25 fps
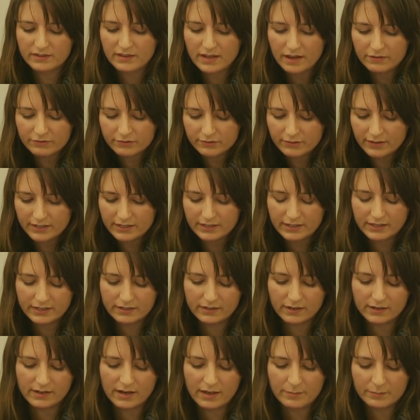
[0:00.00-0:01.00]
never-ending
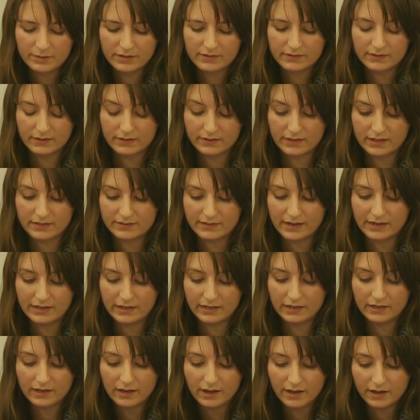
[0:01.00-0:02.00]
dilemmas in their
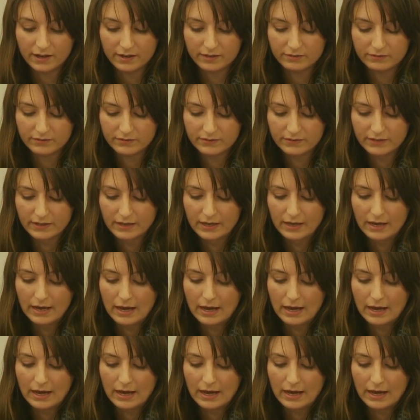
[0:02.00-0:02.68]
daily lives